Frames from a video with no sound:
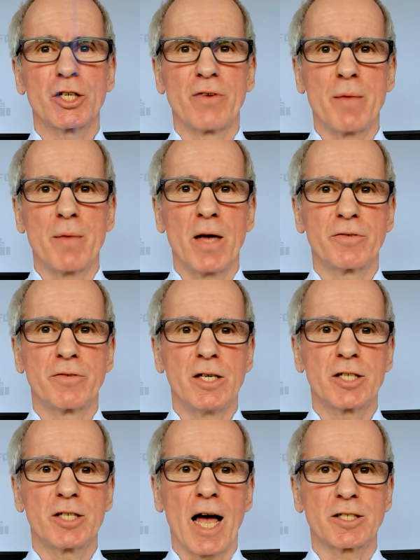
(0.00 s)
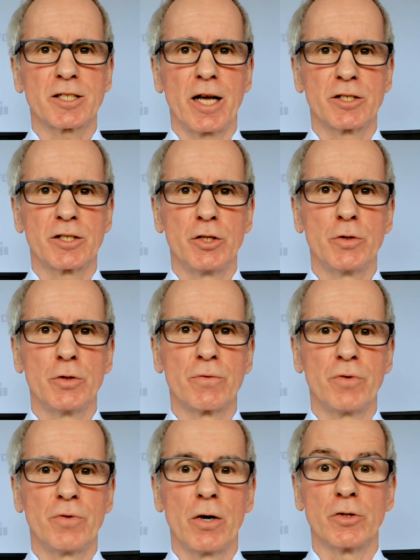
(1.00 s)
of IBFD's Tax Takes News
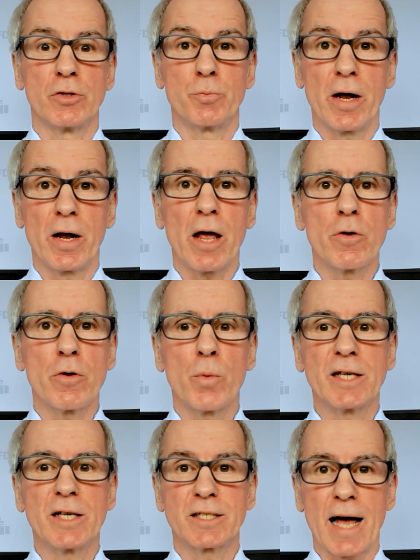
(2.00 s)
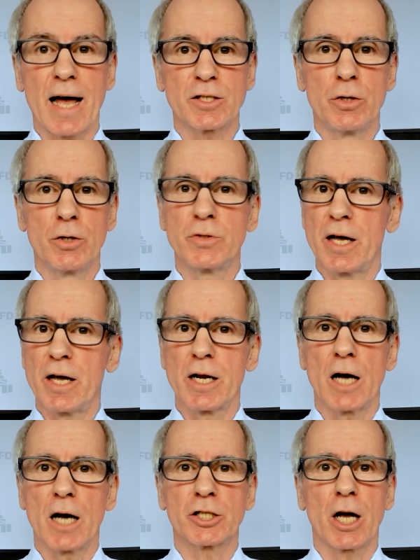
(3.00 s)
and Views, bringing you the week's tax news in a
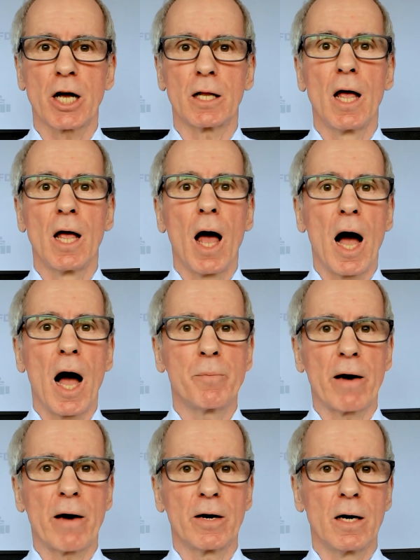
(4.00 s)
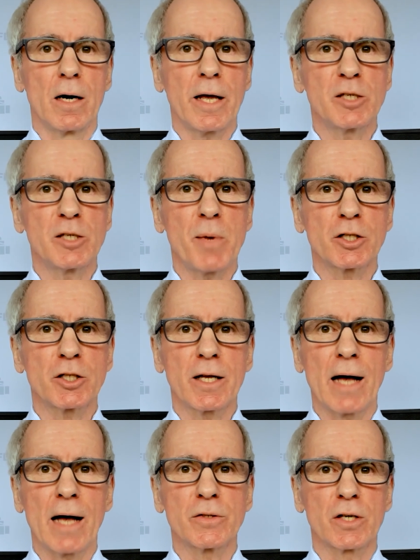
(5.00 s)
nutshell. I'm Barry Larking, Special
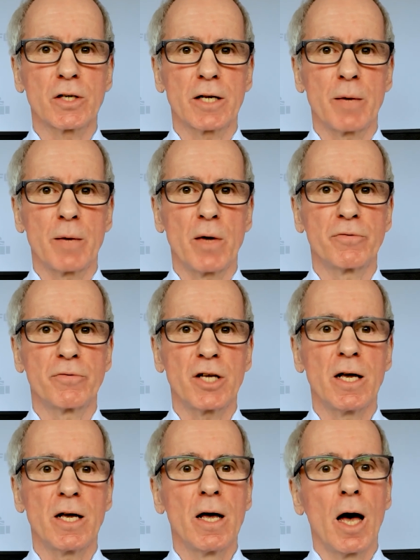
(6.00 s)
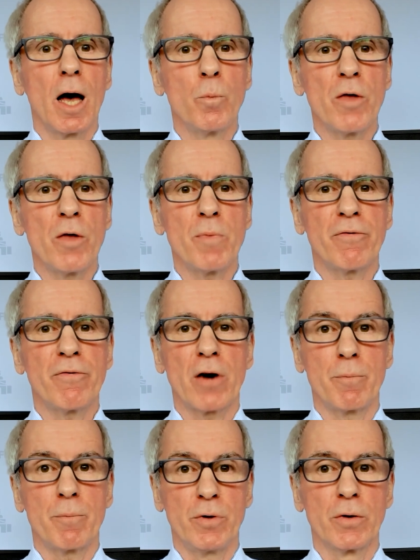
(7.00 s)
Counsel at IBFD, and with me for
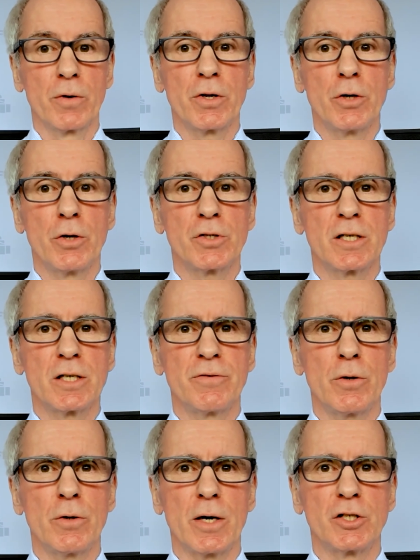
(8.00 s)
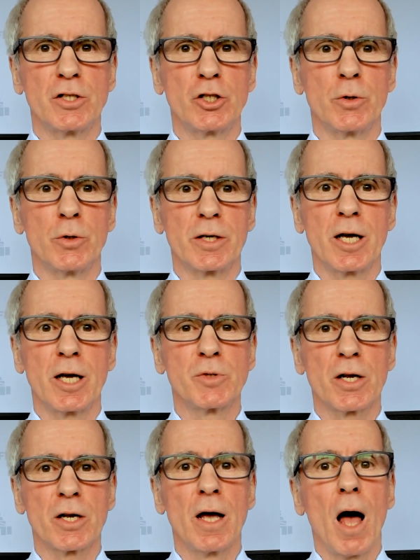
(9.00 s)
our Beyond the News interview is Stuart
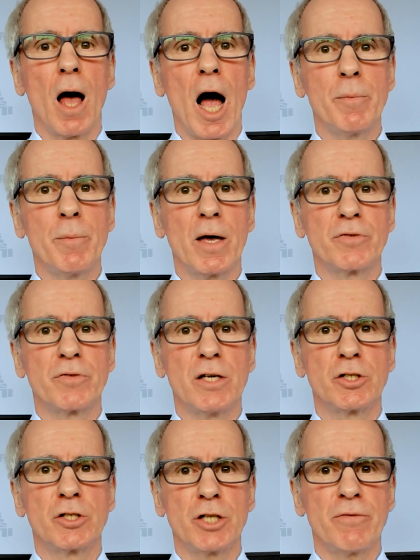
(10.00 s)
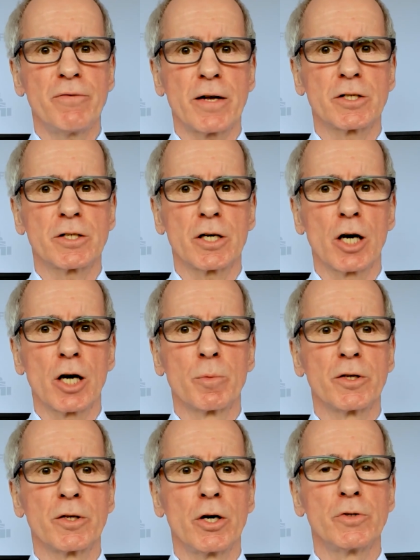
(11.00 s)
Gibson, IBFD's Chief Editor
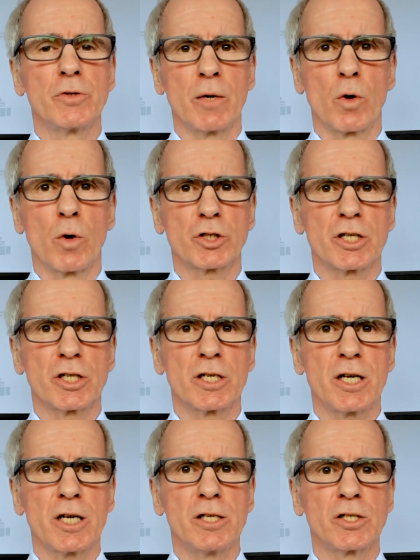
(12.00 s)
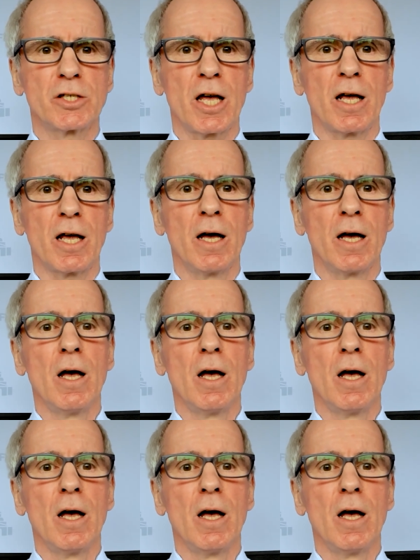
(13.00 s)
Global News in Washington, D.C.